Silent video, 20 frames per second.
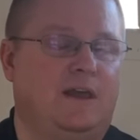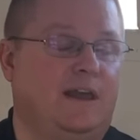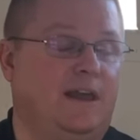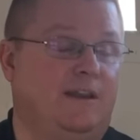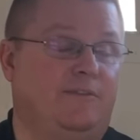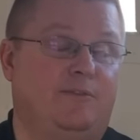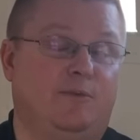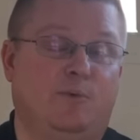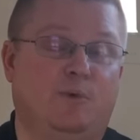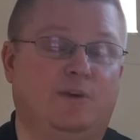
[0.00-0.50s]

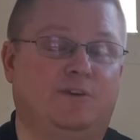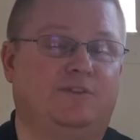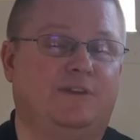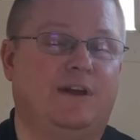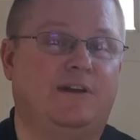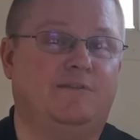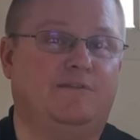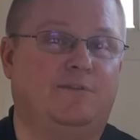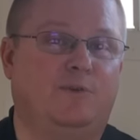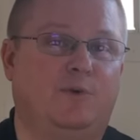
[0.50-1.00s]
And if it works
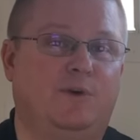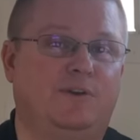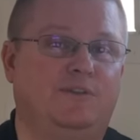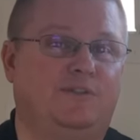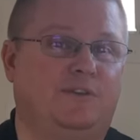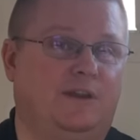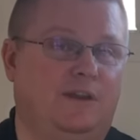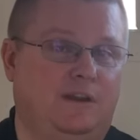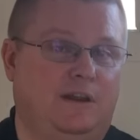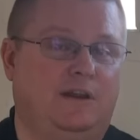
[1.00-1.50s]
out for
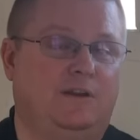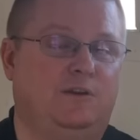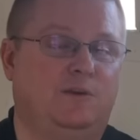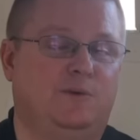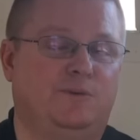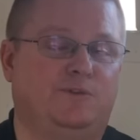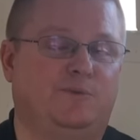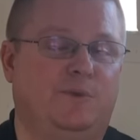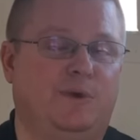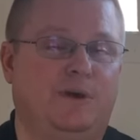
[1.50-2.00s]
us and
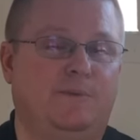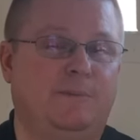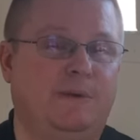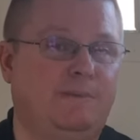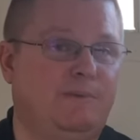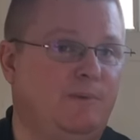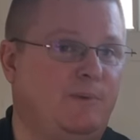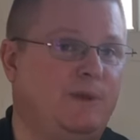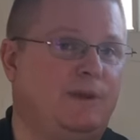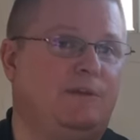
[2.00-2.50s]
you as well,
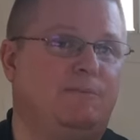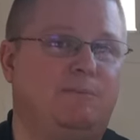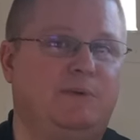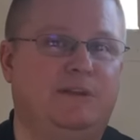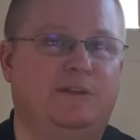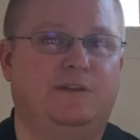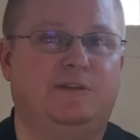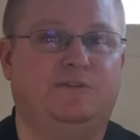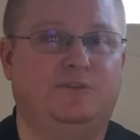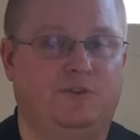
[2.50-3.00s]
maybe we can
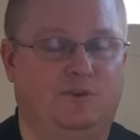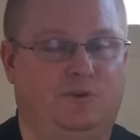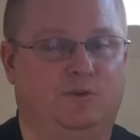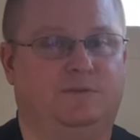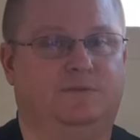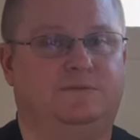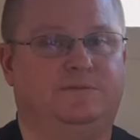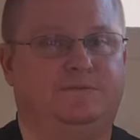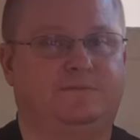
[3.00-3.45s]
be there too.